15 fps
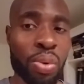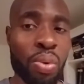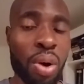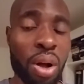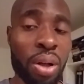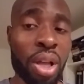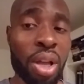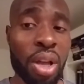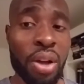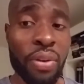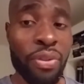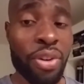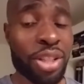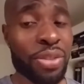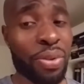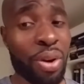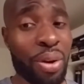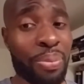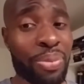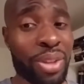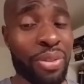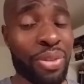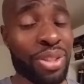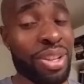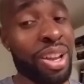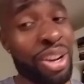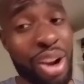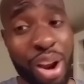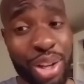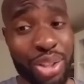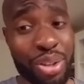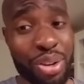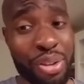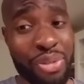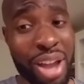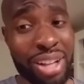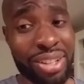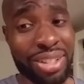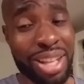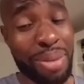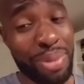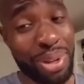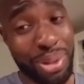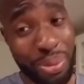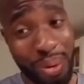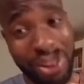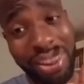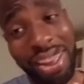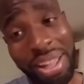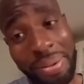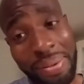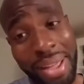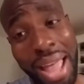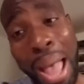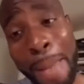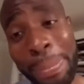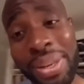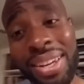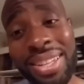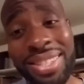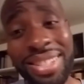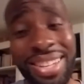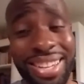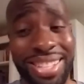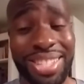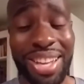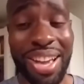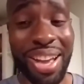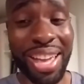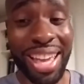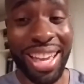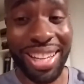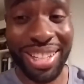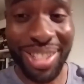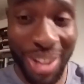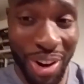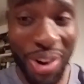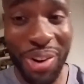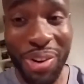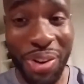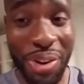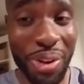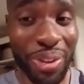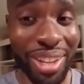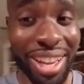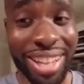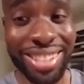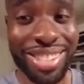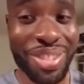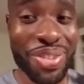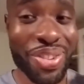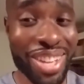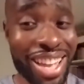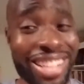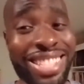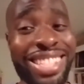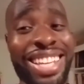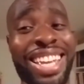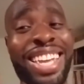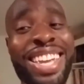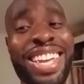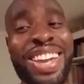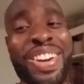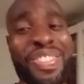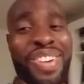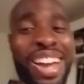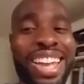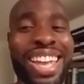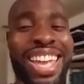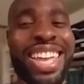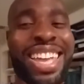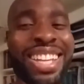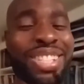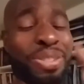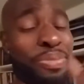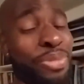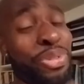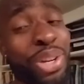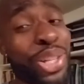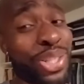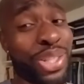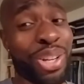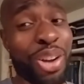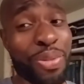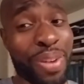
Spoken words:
Well, first of all, if it's not in our external factors, that means one thing: happiness is internal. Yes, you guessed it, right? And so before you turn